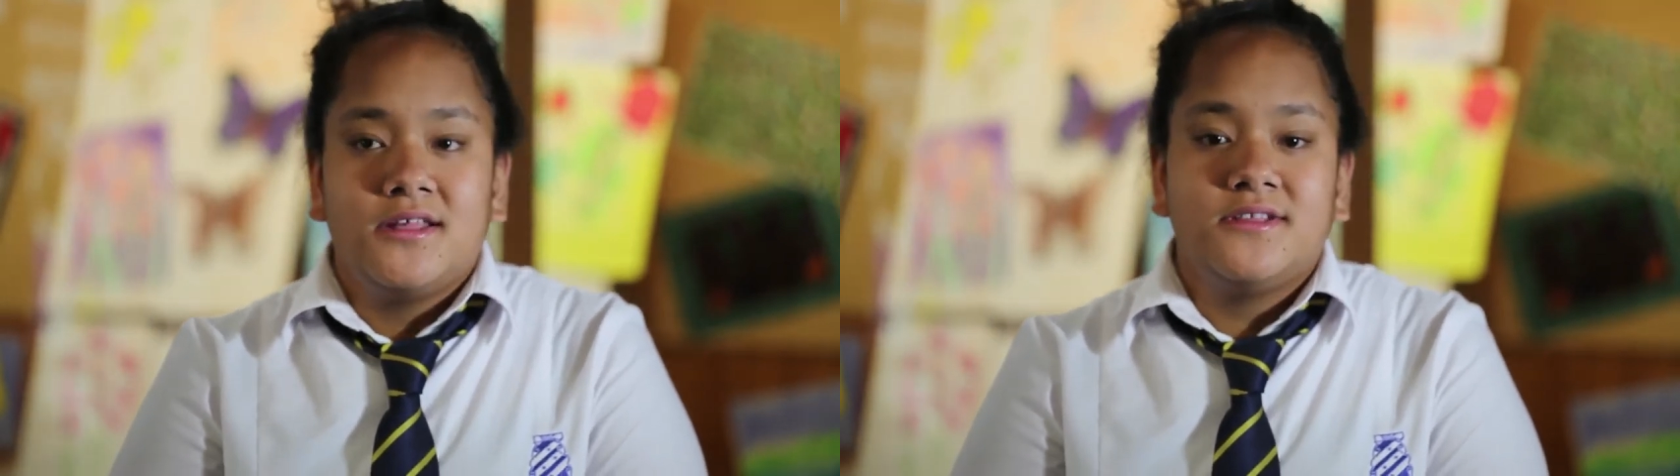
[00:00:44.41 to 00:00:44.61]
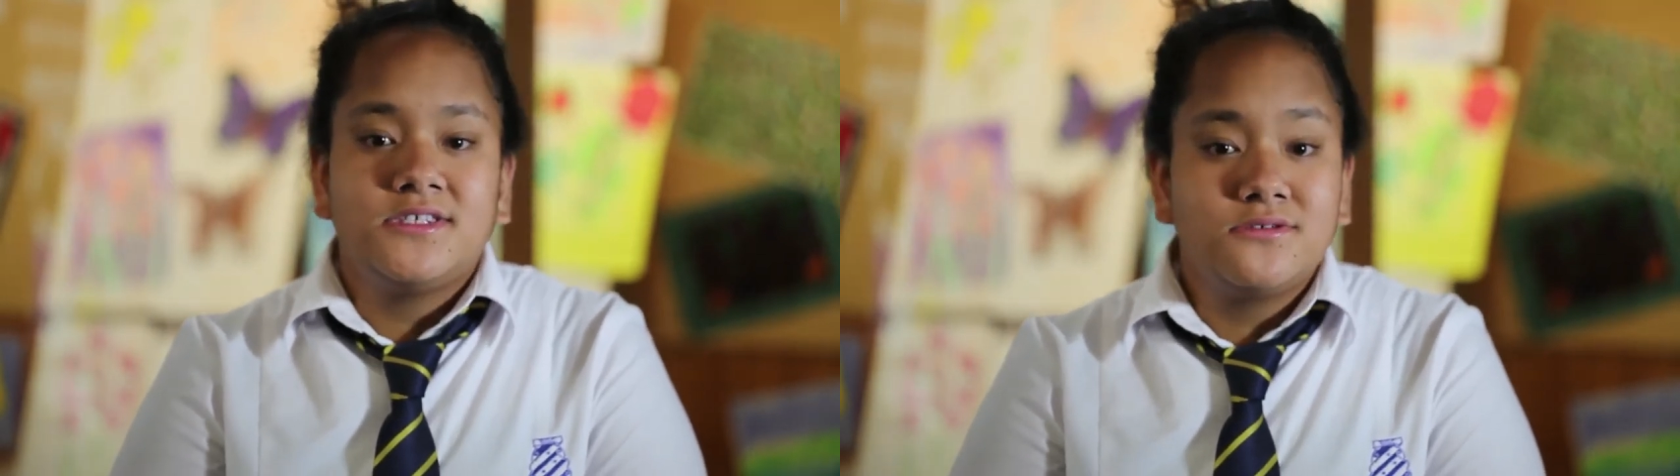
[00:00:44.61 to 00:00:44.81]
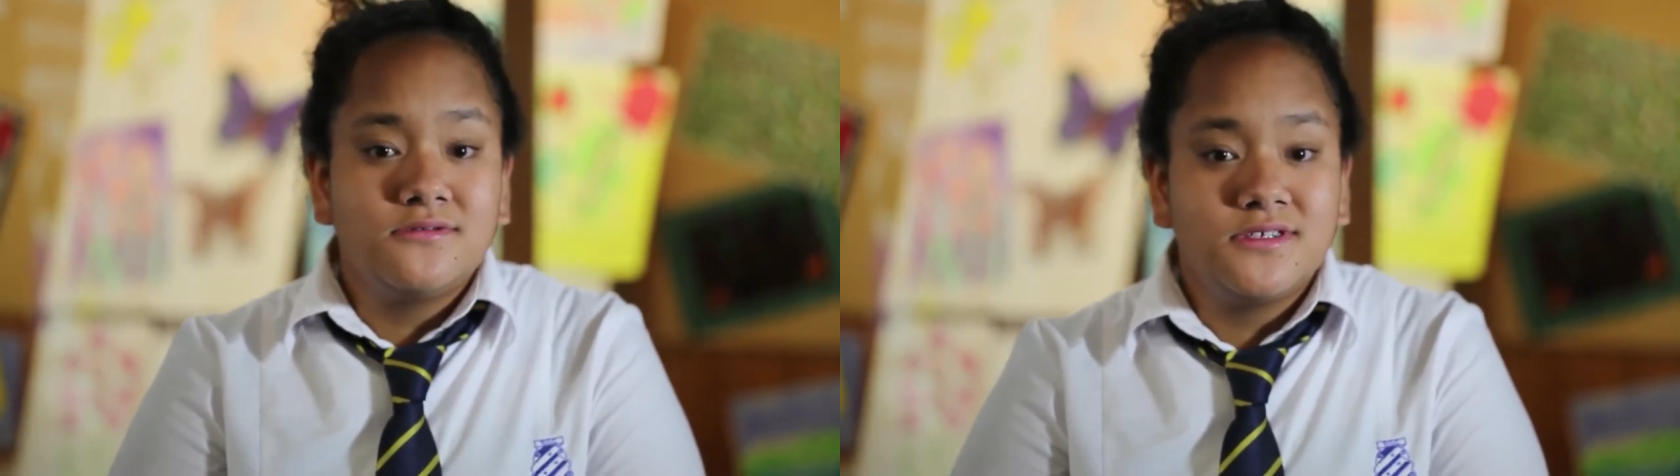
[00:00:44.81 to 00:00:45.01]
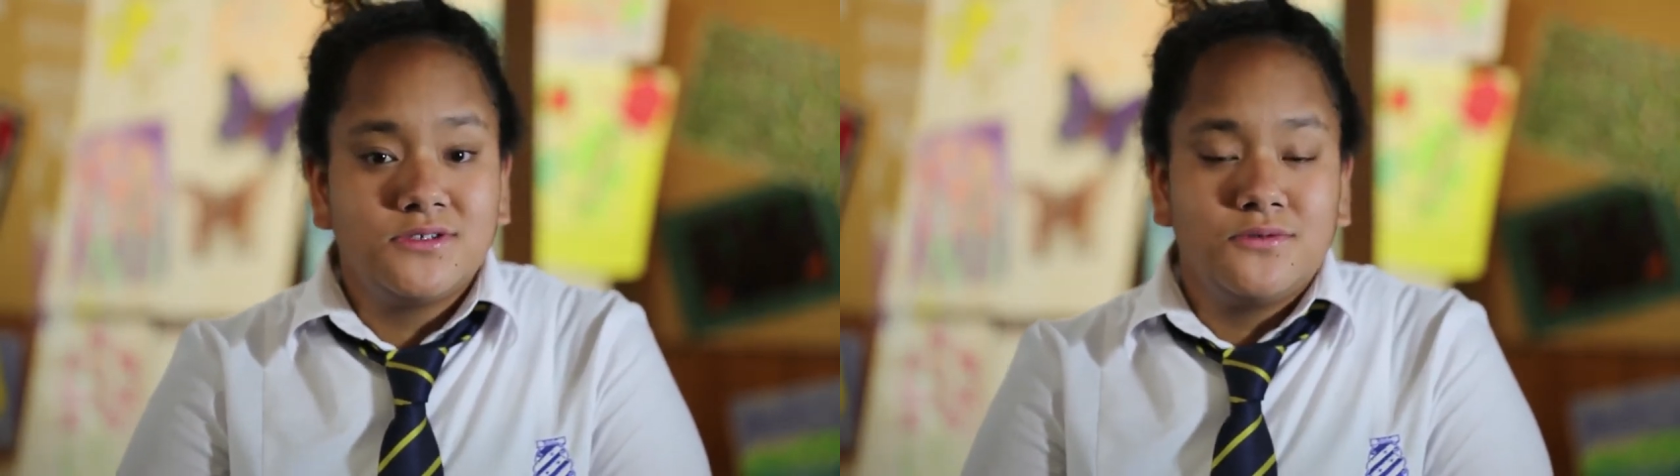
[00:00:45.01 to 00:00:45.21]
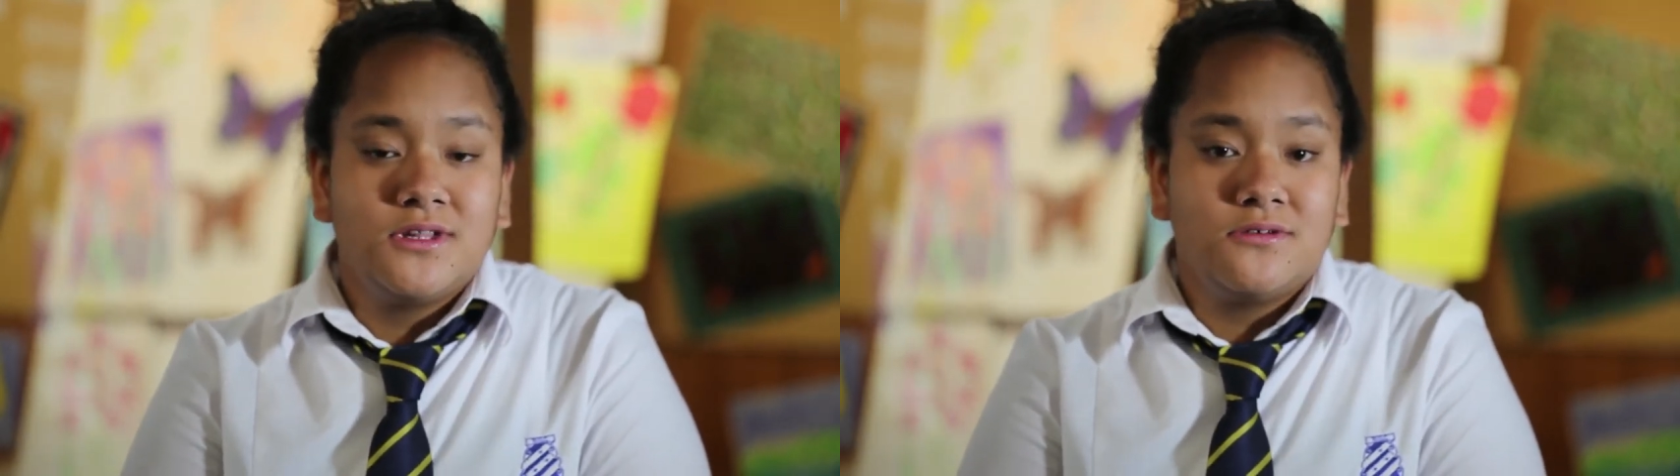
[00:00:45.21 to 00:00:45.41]
The school
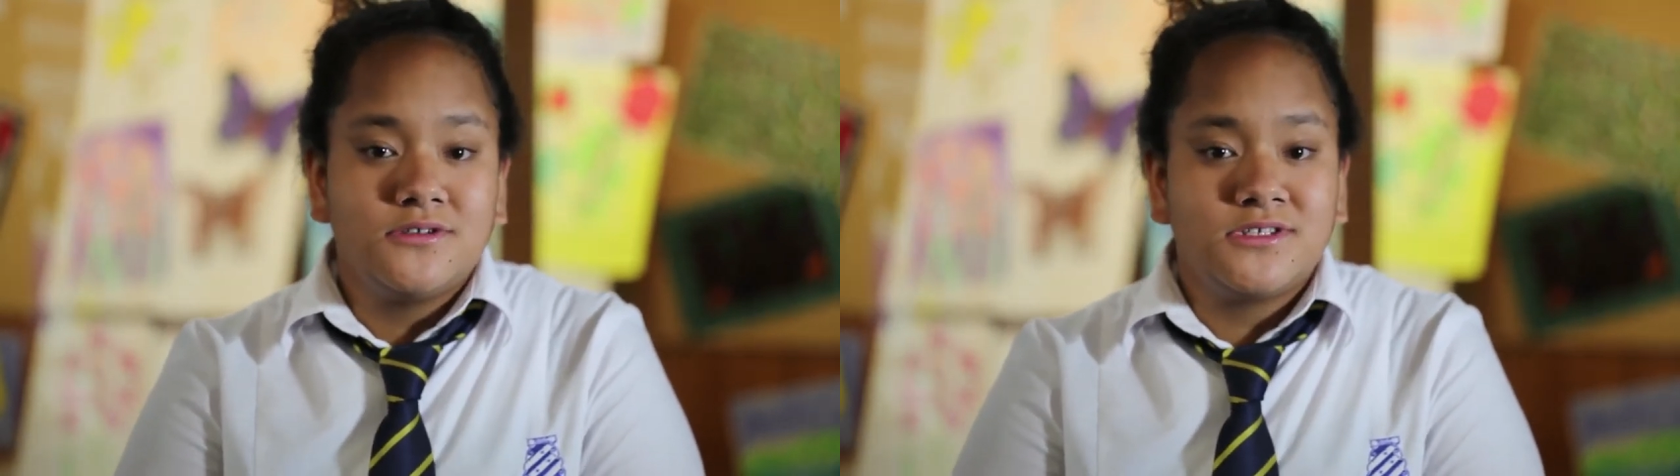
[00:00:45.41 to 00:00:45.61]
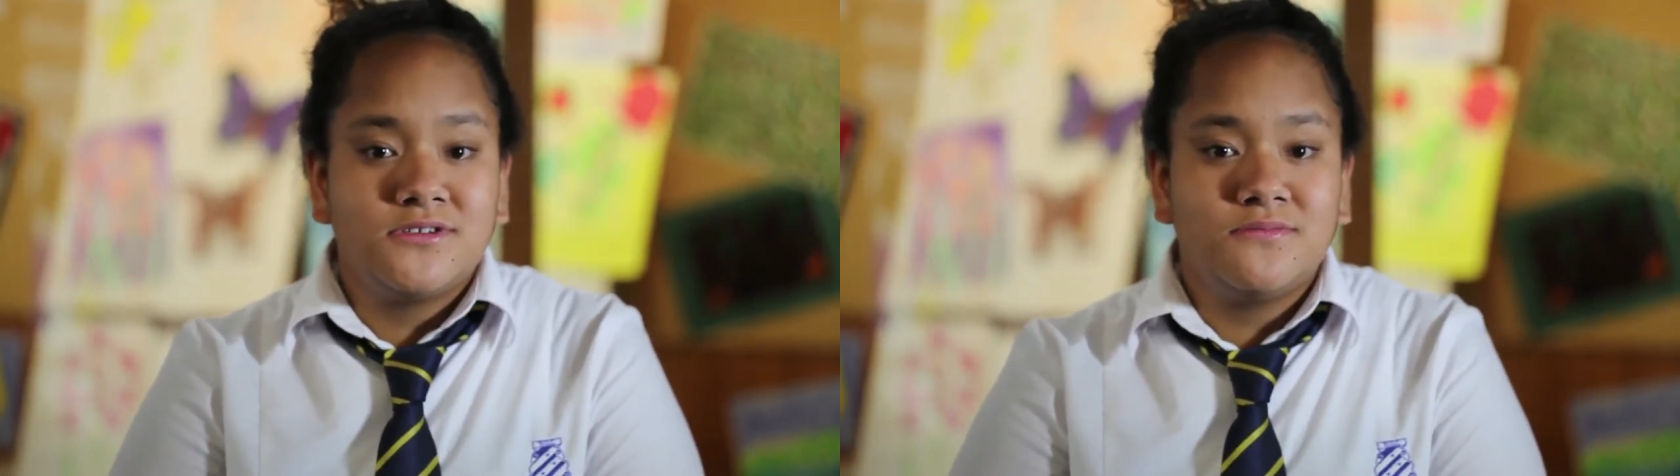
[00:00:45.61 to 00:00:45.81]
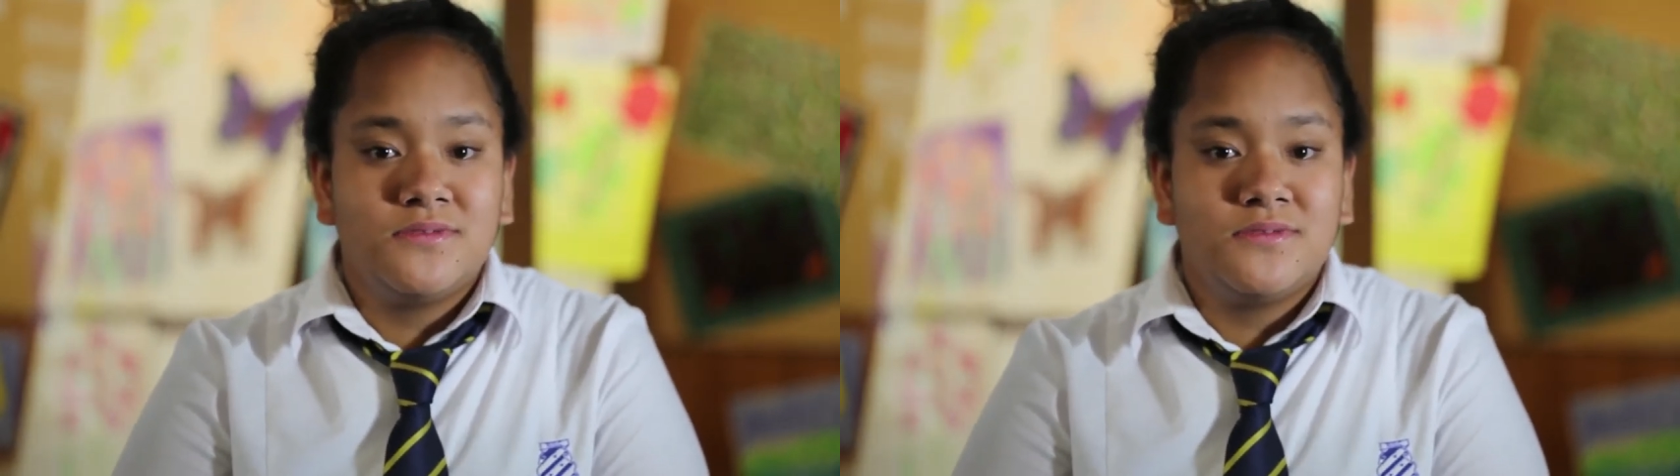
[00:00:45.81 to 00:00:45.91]
is really awesome